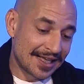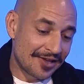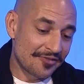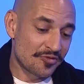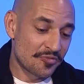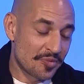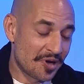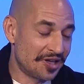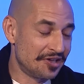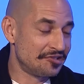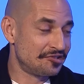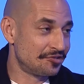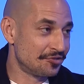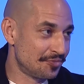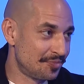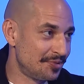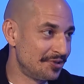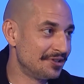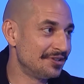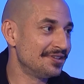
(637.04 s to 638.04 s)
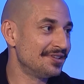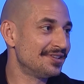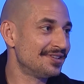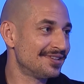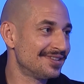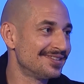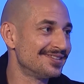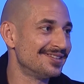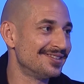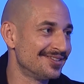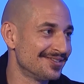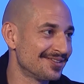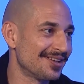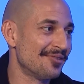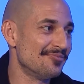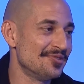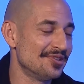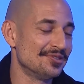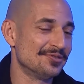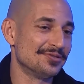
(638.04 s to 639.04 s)
everybody should be, you know. I
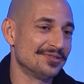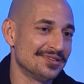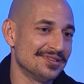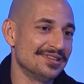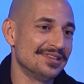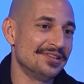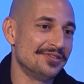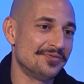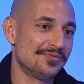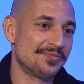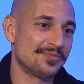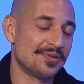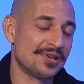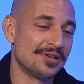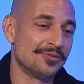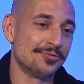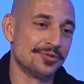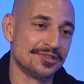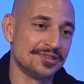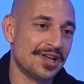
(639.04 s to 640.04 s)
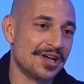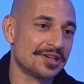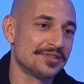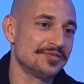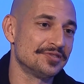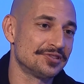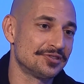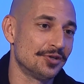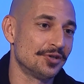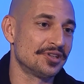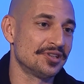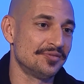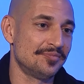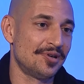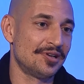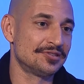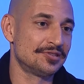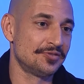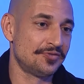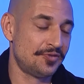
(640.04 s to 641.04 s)
mean, if we're not even talking
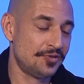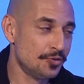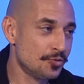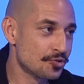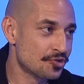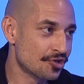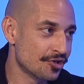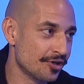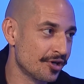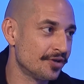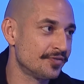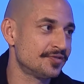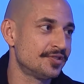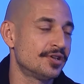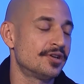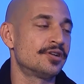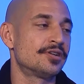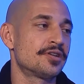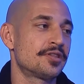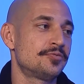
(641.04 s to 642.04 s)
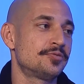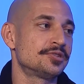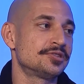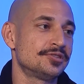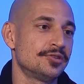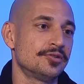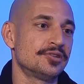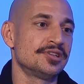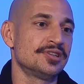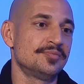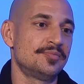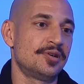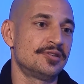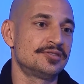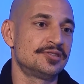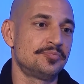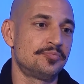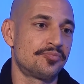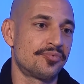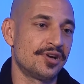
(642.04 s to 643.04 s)
about the future of the Earth, we're talking
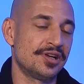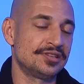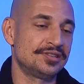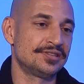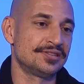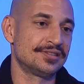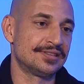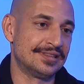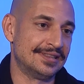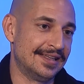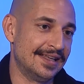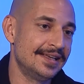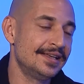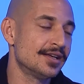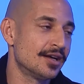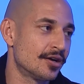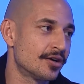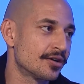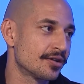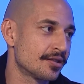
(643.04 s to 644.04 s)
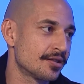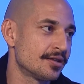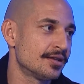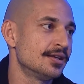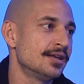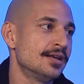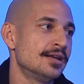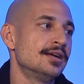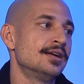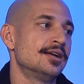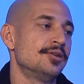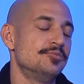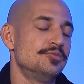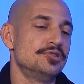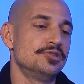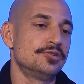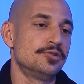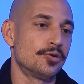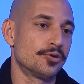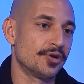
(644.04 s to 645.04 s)
about the present day Earth. I
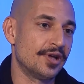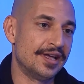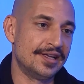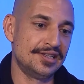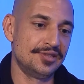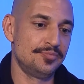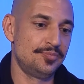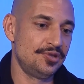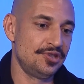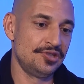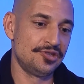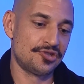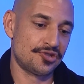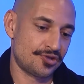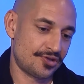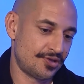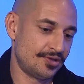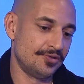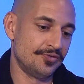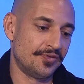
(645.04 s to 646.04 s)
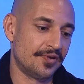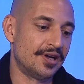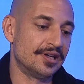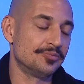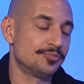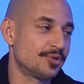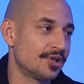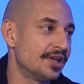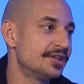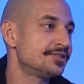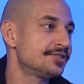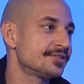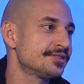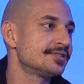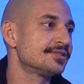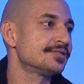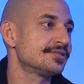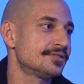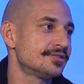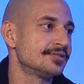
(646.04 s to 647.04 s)
mean, you go to any beach, you find
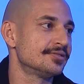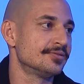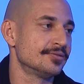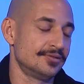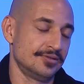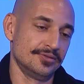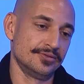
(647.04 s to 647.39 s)
plastic, you know,